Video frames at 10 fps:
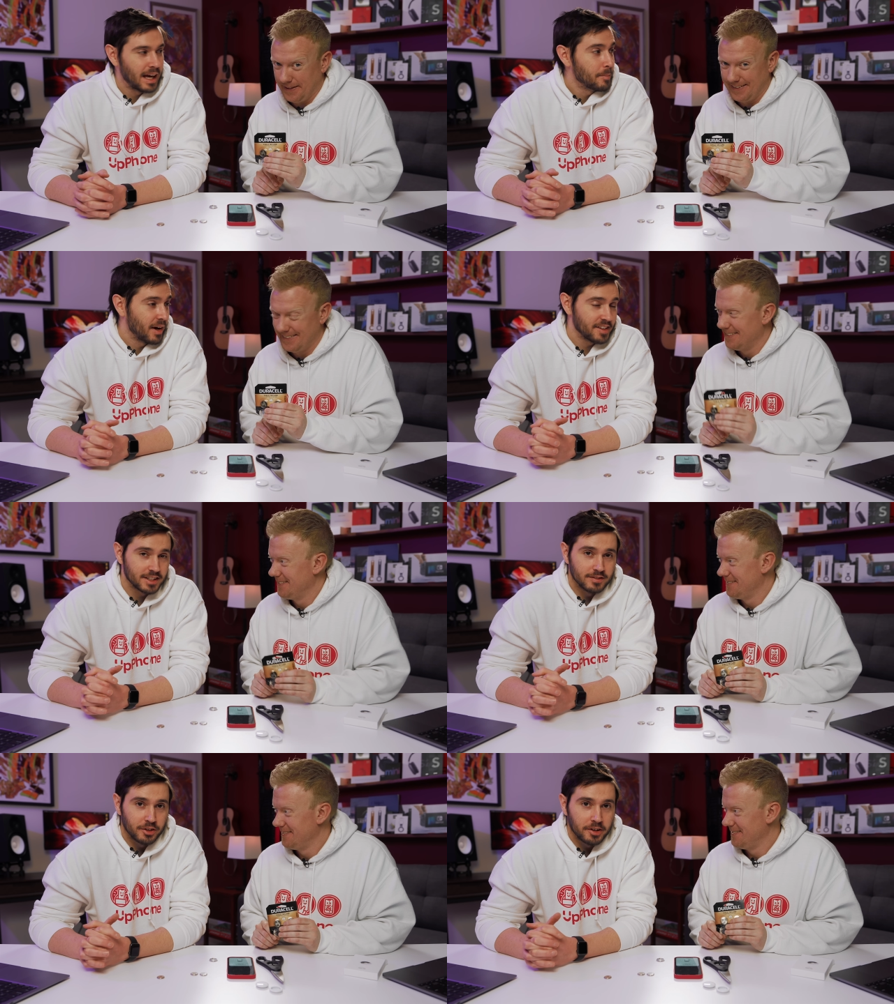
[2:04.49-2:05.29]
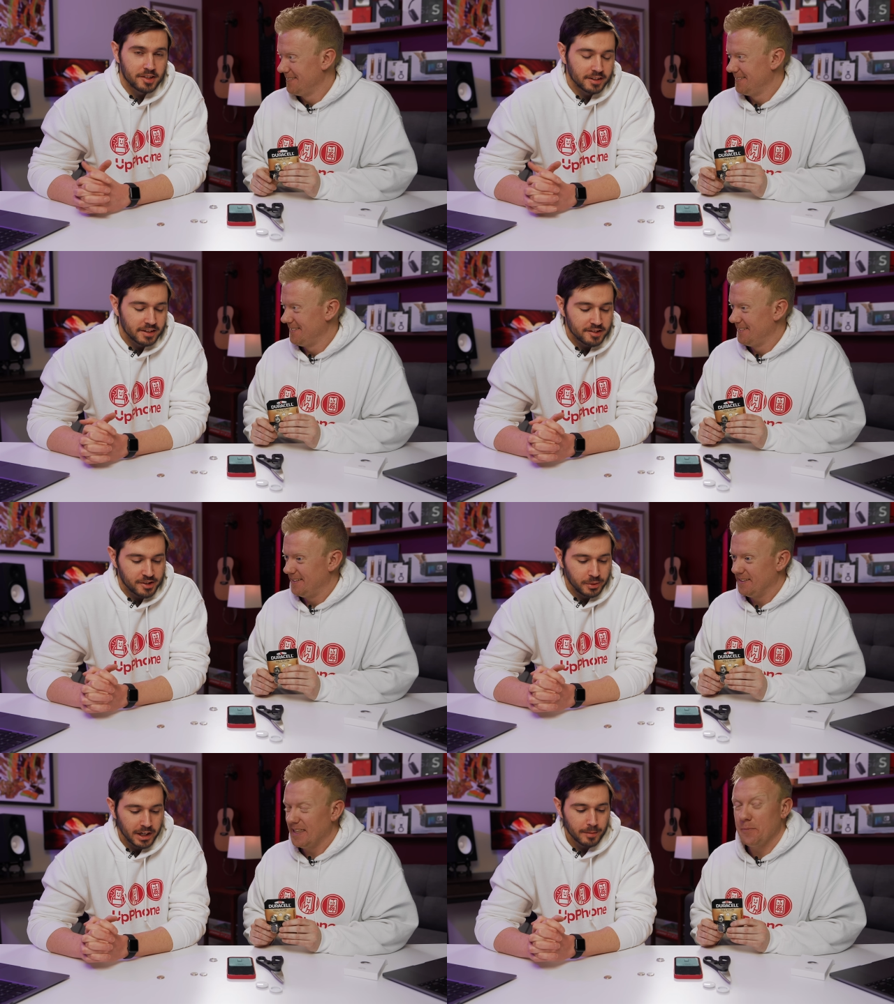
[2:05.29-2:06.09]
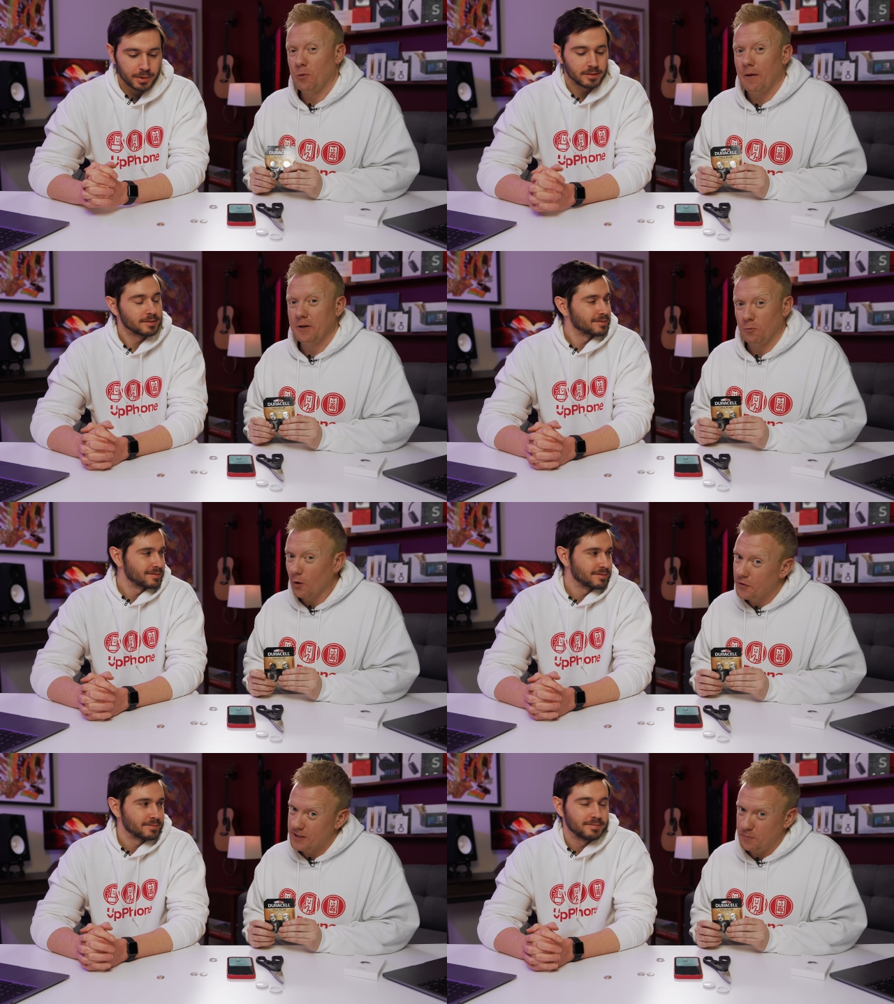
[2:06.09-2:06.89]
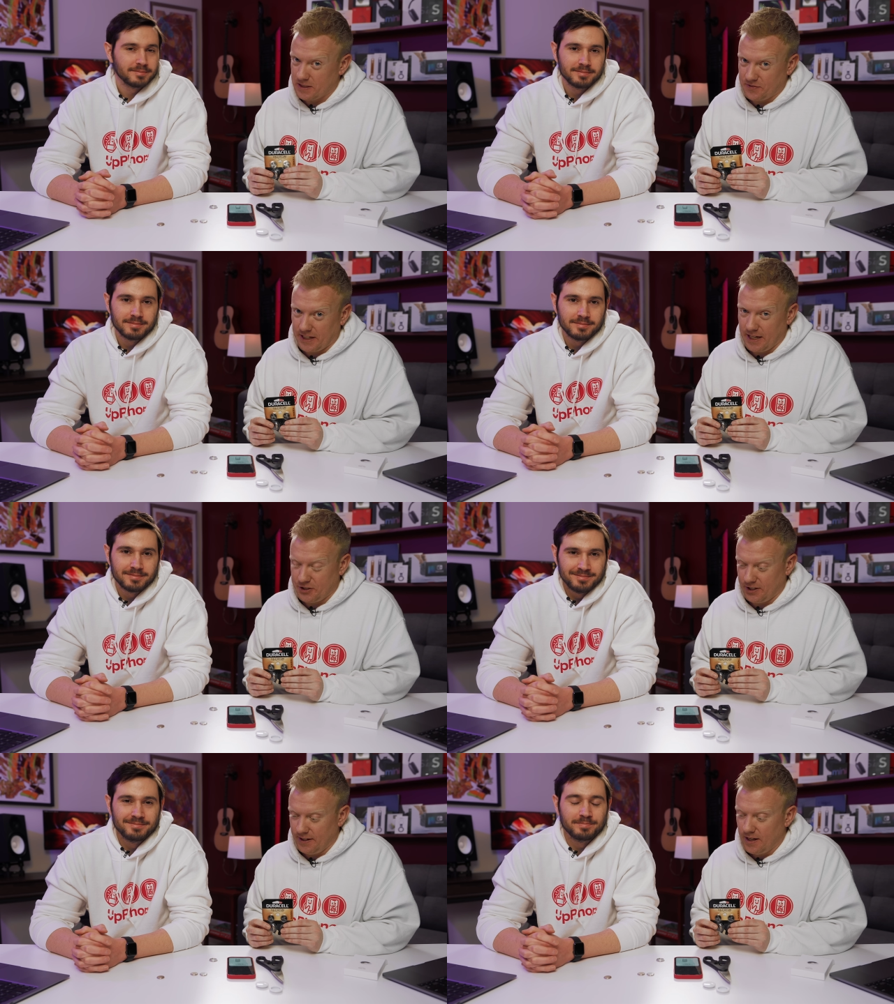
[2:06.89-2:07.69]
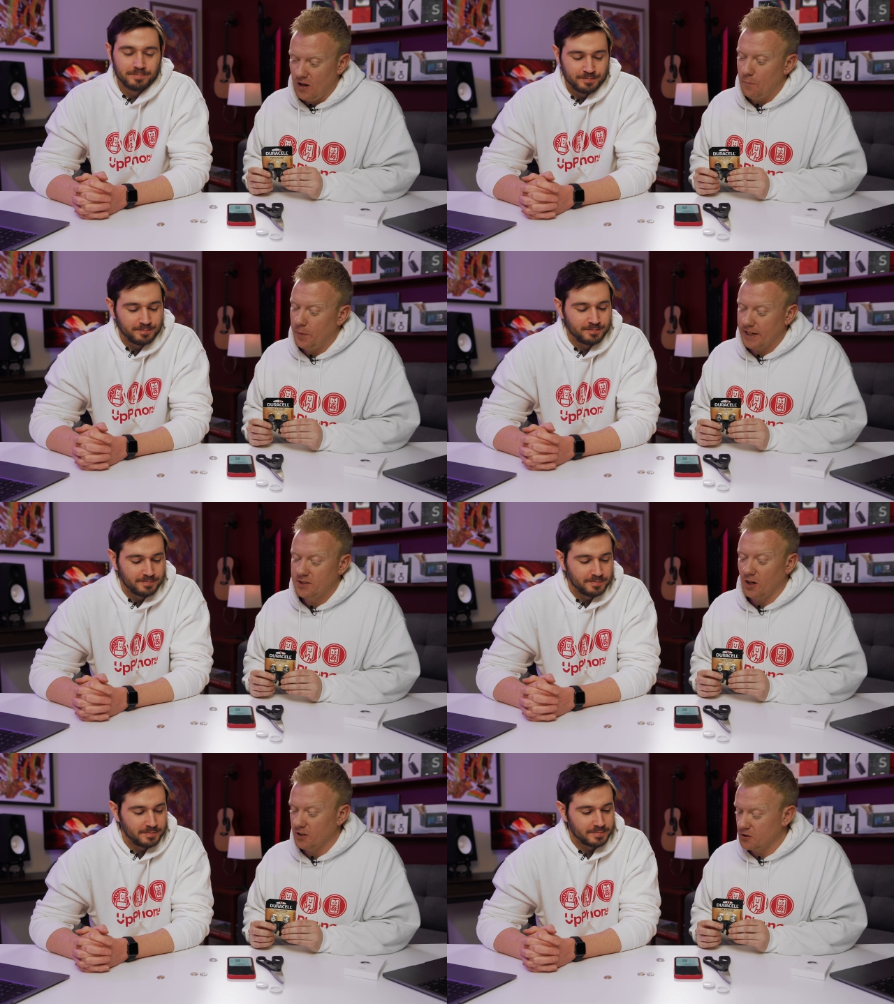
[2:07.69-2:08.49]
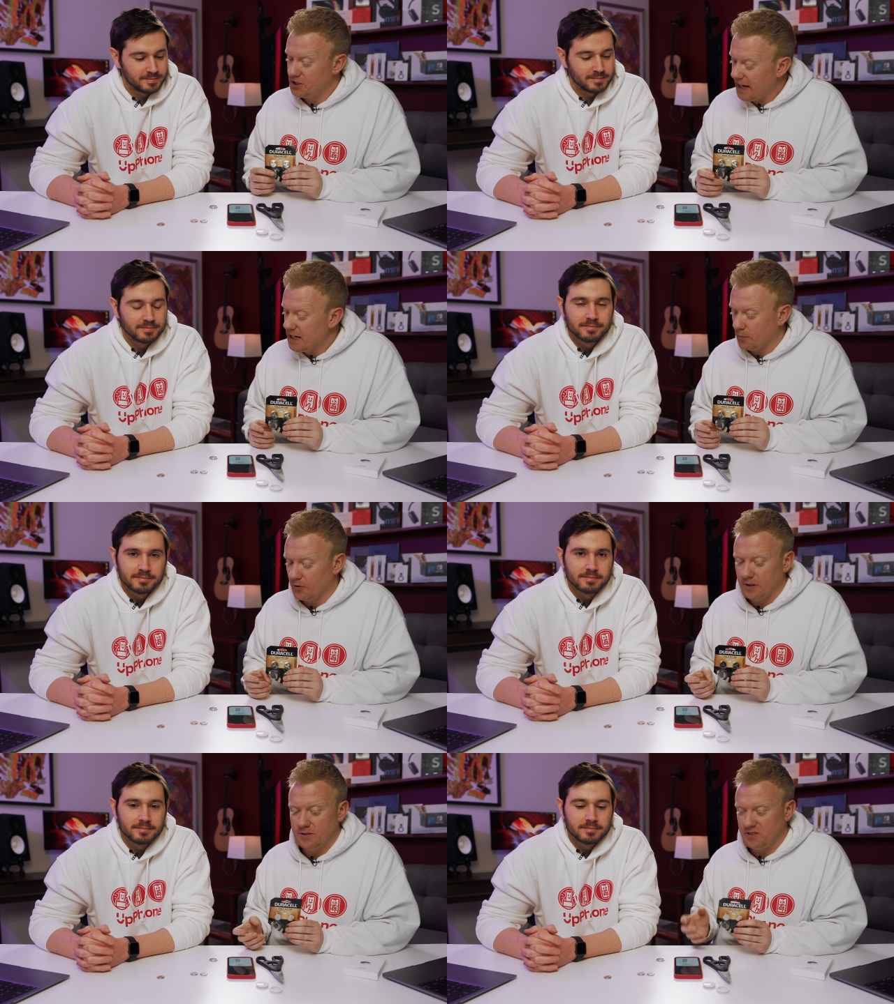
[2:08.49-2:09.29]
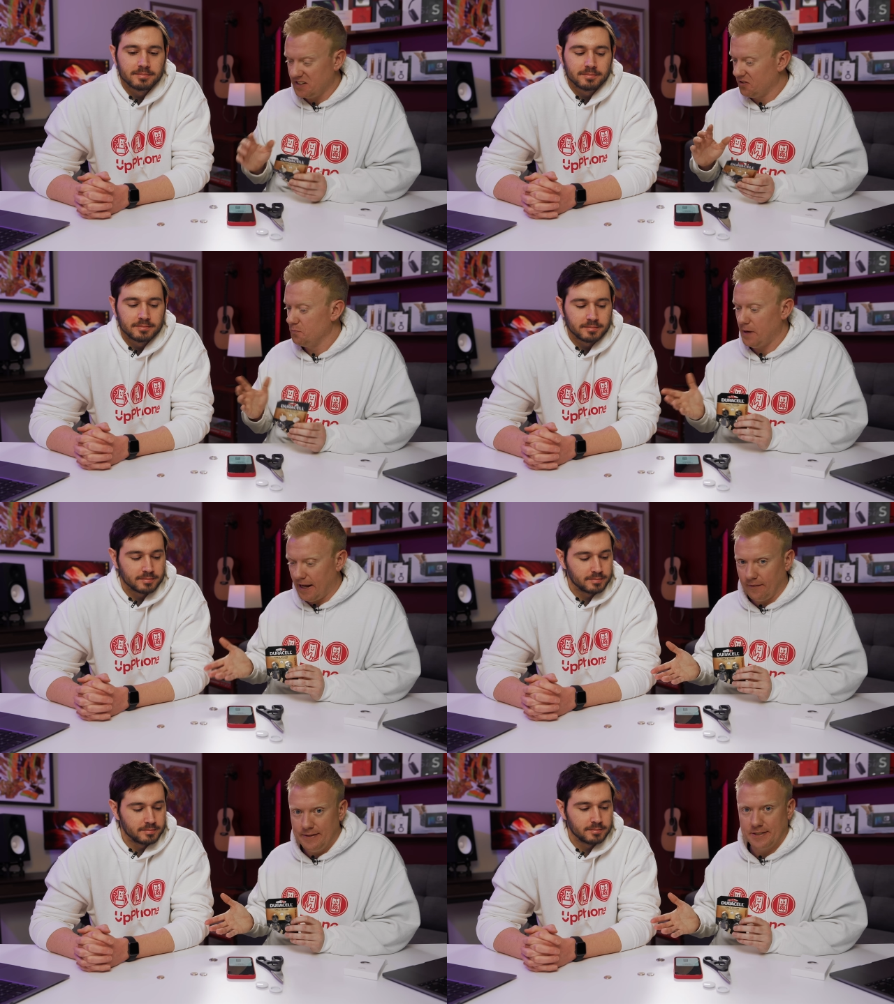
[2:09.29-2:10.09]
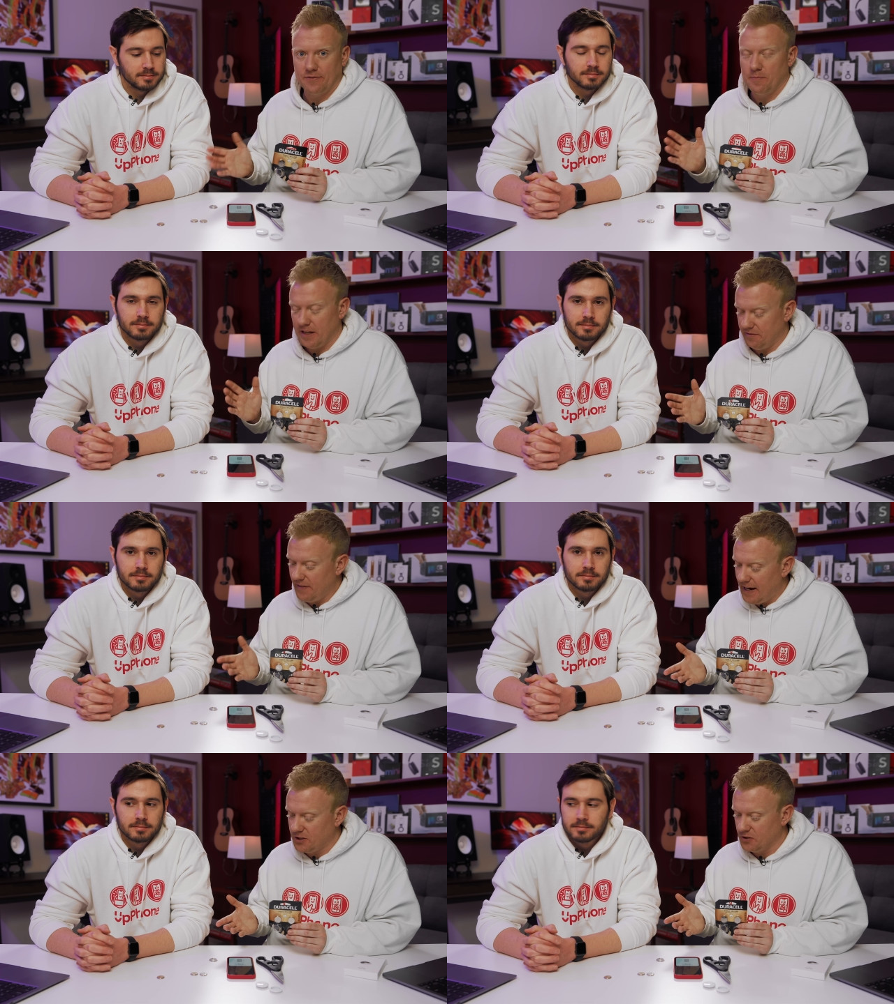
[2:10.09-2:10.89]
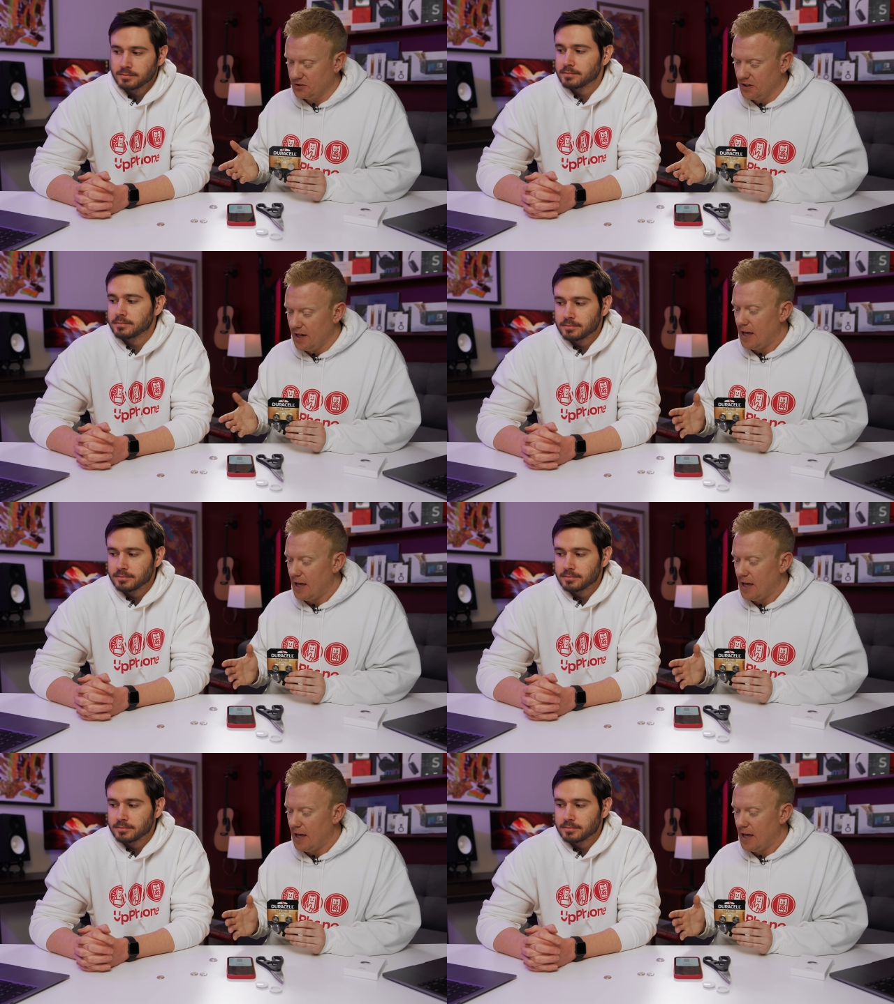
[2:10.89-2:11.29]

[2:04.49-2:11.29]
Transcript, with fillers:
Speaker 1: I'm positive Duracell didn't screw it they up. They probably wrote the specification, but it's understandable that different batteries, different manufacturers